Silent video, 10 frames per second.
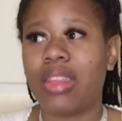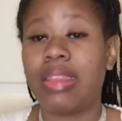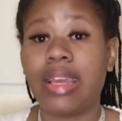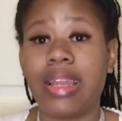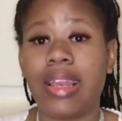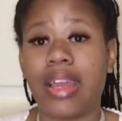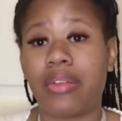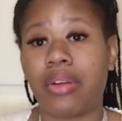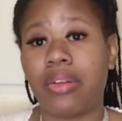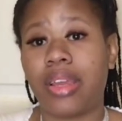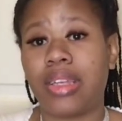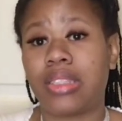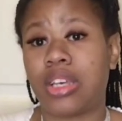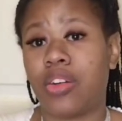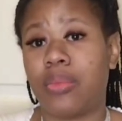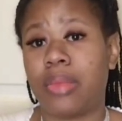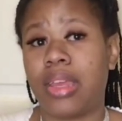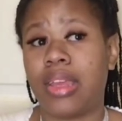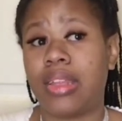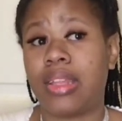Then later on, they told
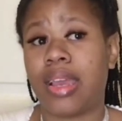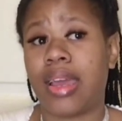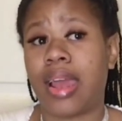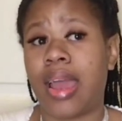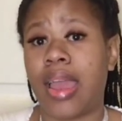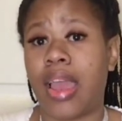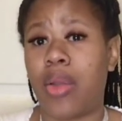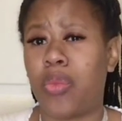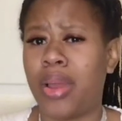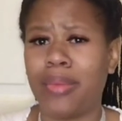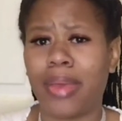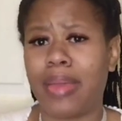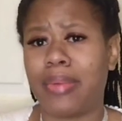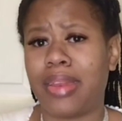me that I had 1 baby,